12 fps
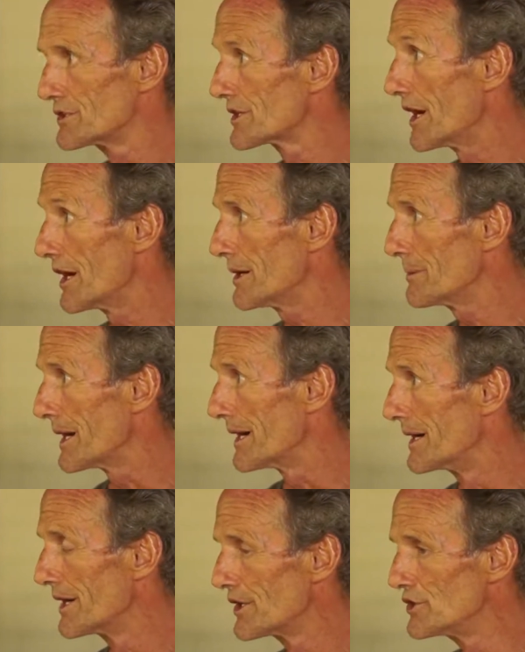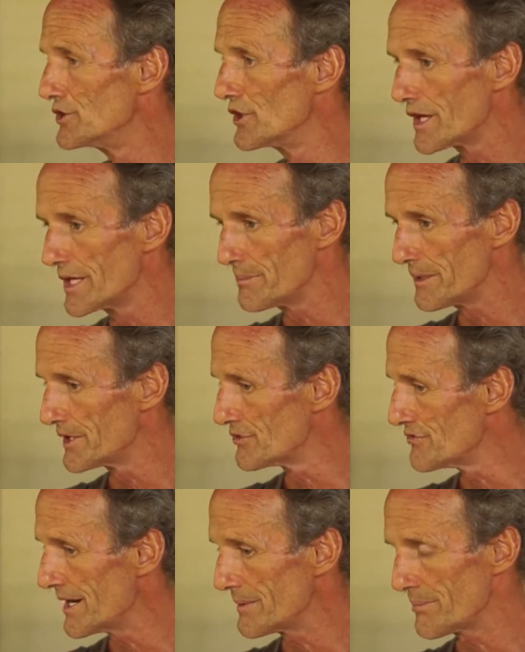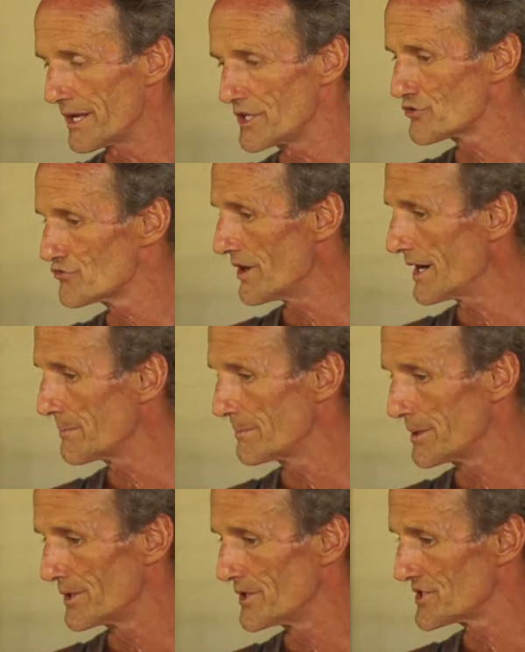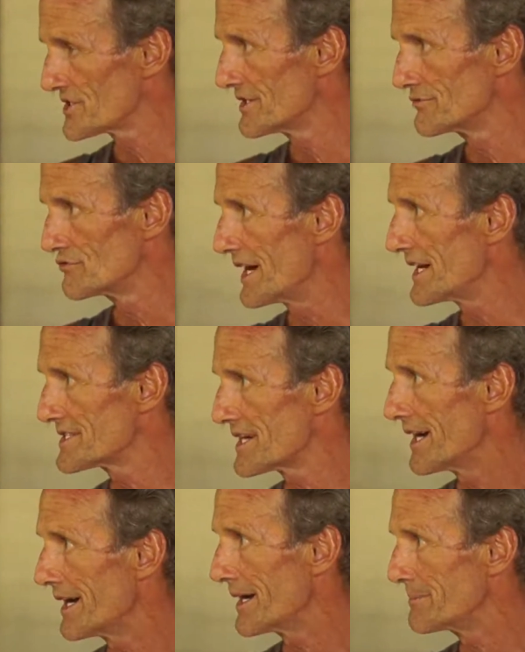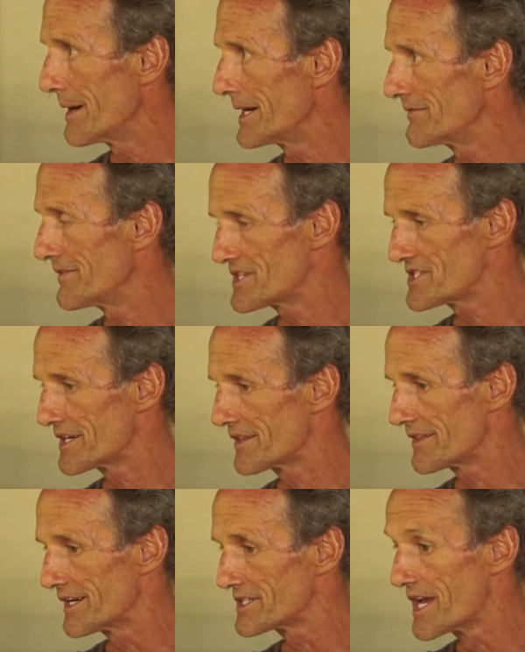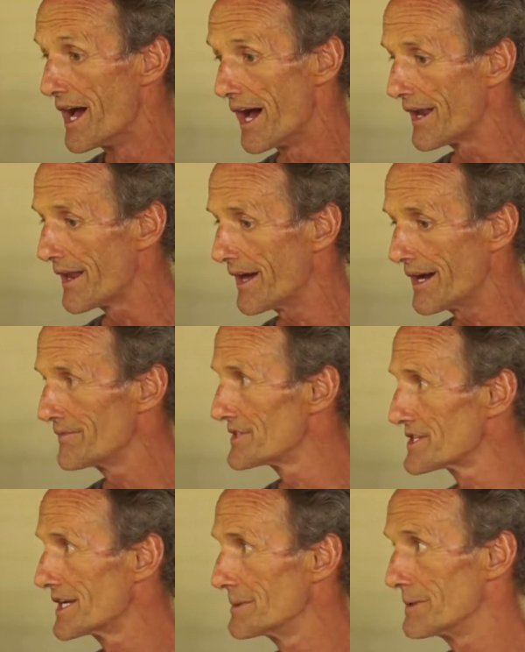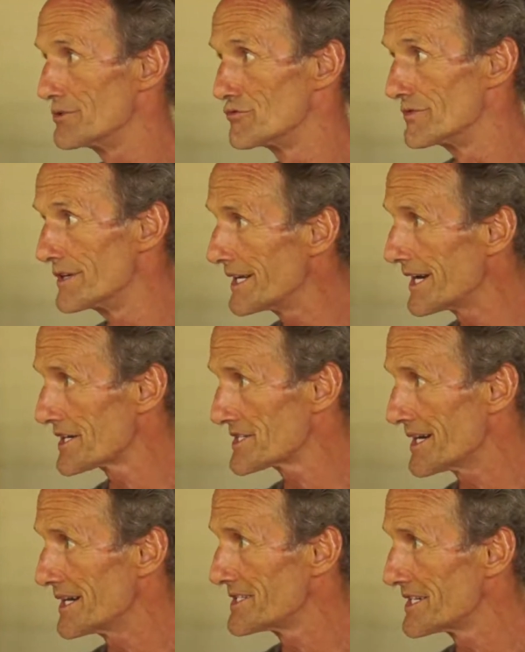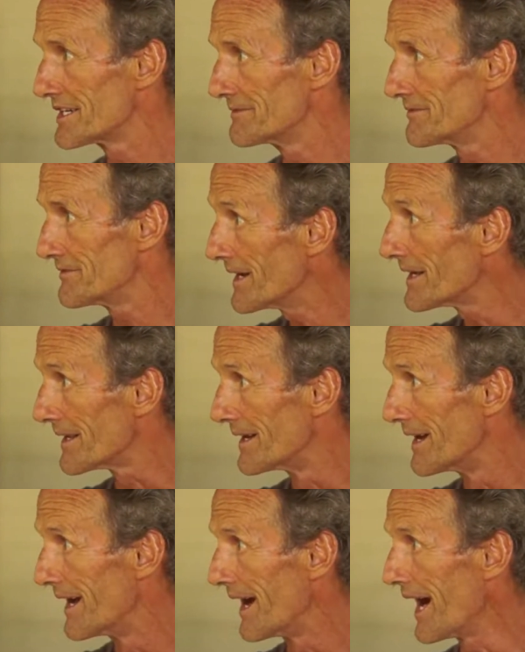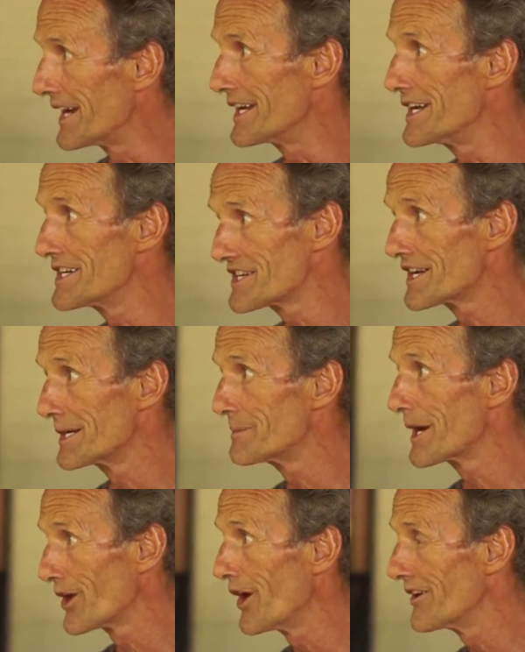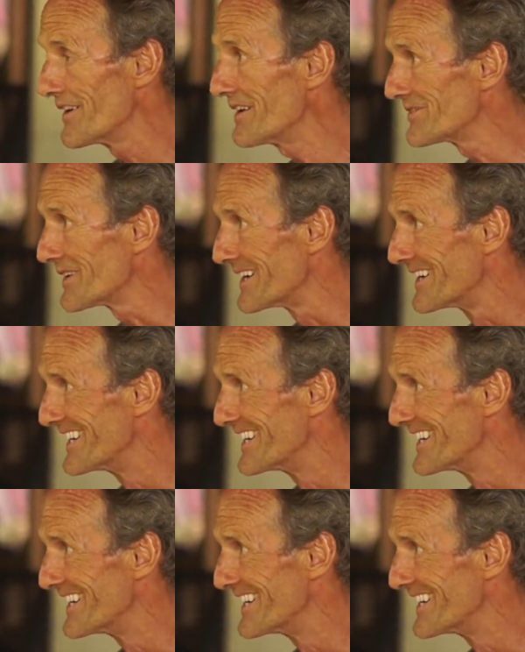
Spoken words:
good karma. You're going to be in the right place, right person, right time, manifesting things, and life is going to be really exciting and fun. And it isn't going to be a lot of effort.